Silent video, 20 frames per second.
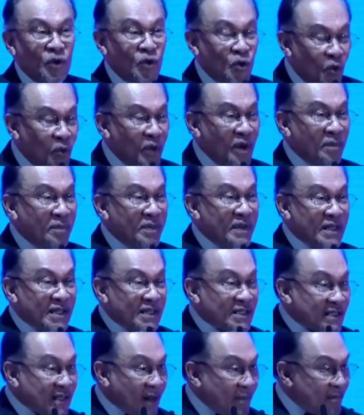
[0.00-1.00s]
you will be
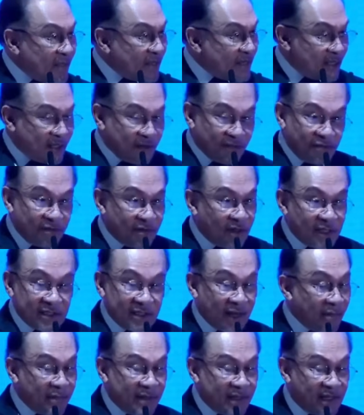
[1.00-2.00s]
just
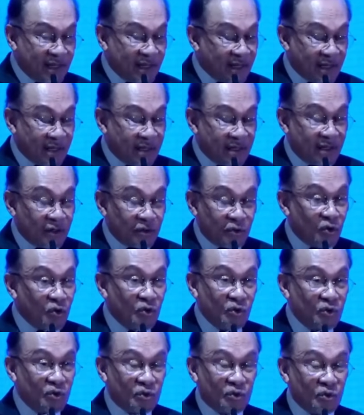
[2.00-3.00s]
submitting
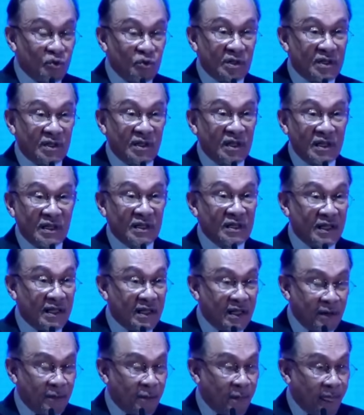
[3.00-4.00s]
to
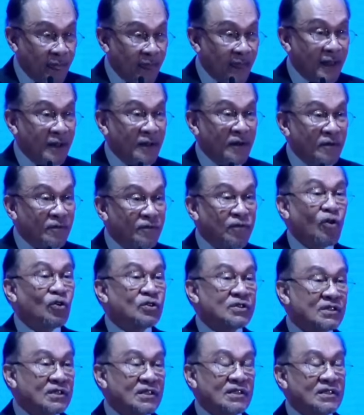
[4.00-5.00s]
the
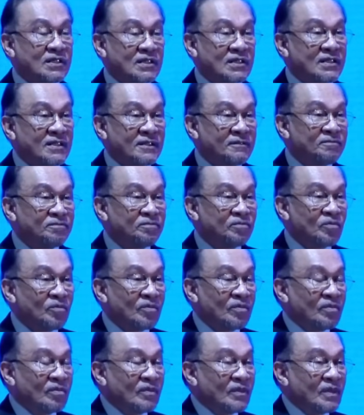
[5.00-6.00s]
forces
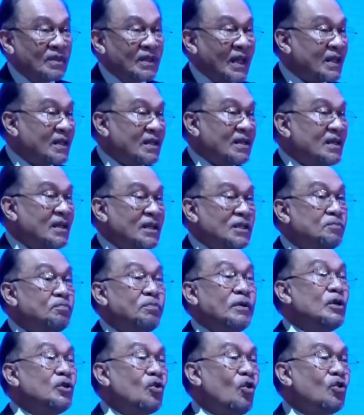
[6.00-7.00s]
that is
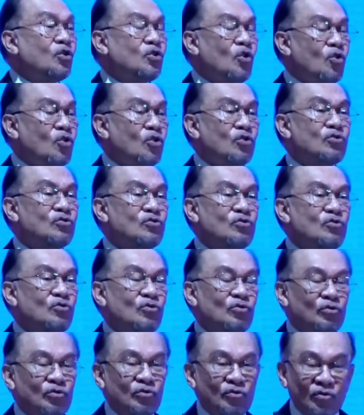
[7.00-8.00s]
beyond your
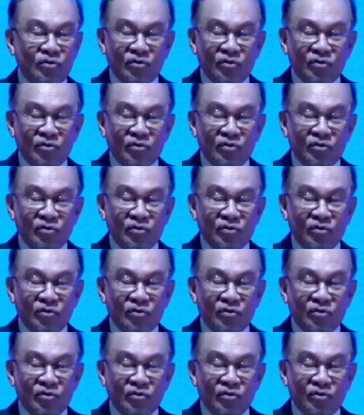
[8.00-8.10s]
control.